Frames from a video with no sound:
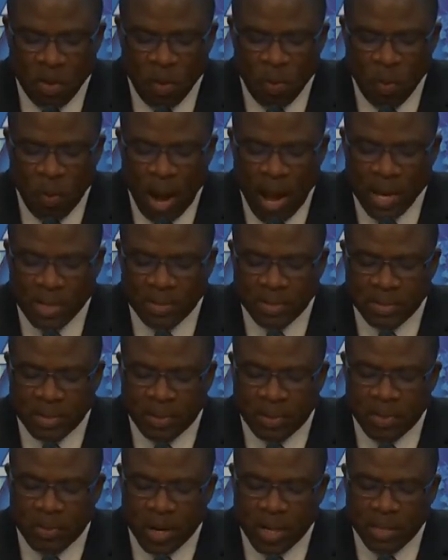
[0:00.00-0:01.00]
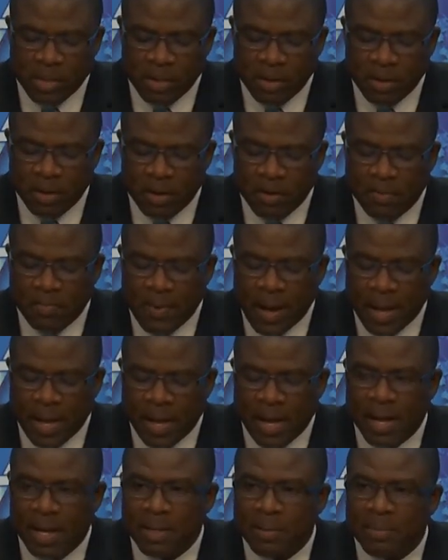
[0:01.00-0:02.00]
Whilst the threat of
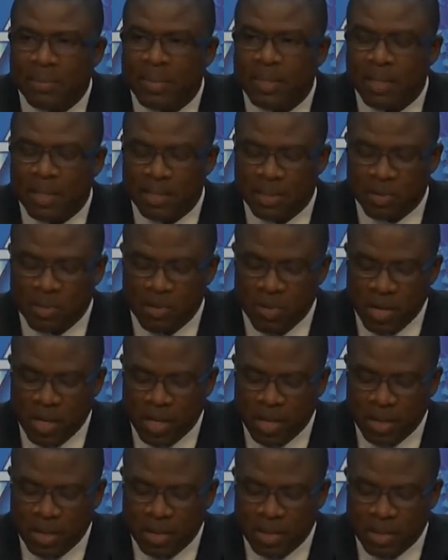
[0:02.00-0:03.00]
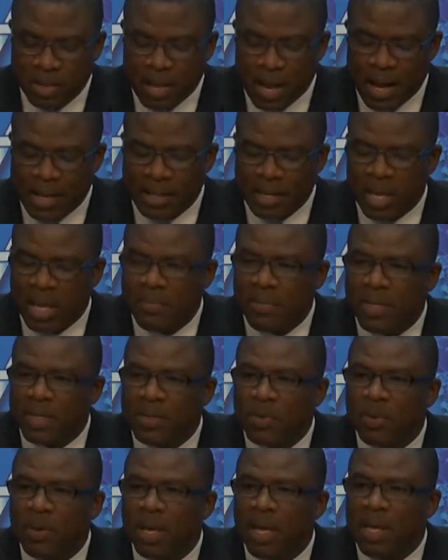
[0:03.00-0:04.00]
firearms is real and ever
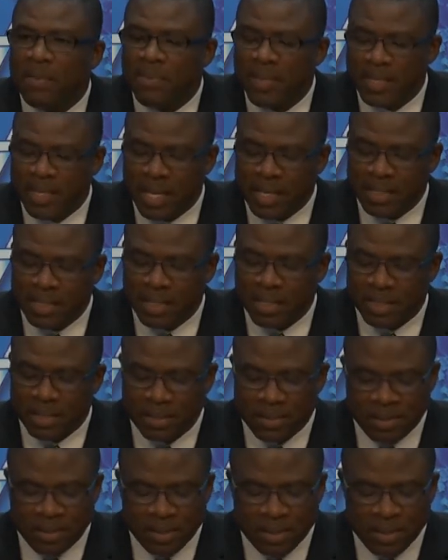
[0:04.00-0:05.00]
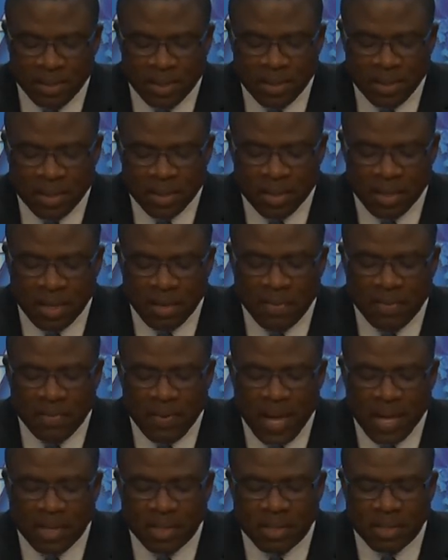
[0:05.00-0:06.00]
so evident, the
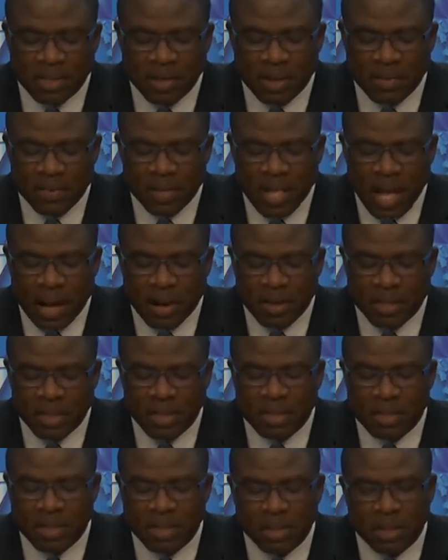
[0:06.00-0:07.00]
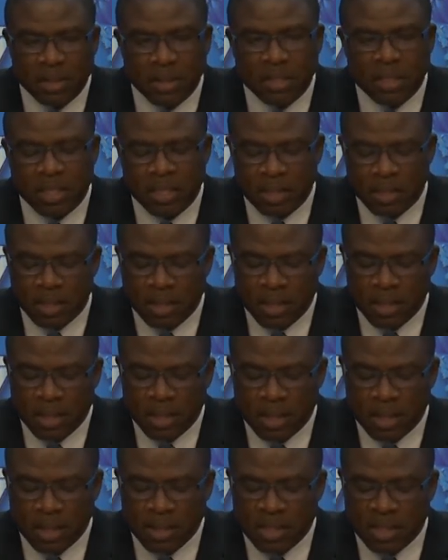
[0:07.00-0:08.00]
effects of the narcotic scourge
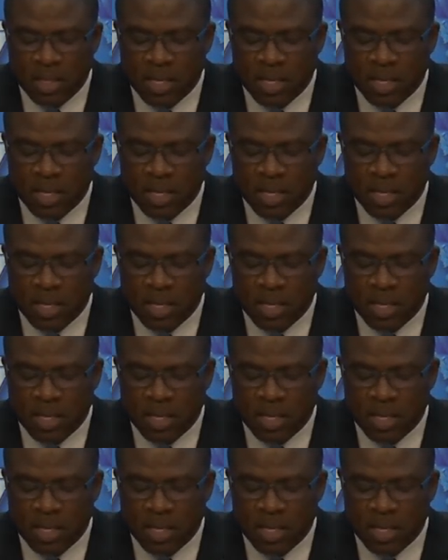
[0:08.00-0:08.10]
is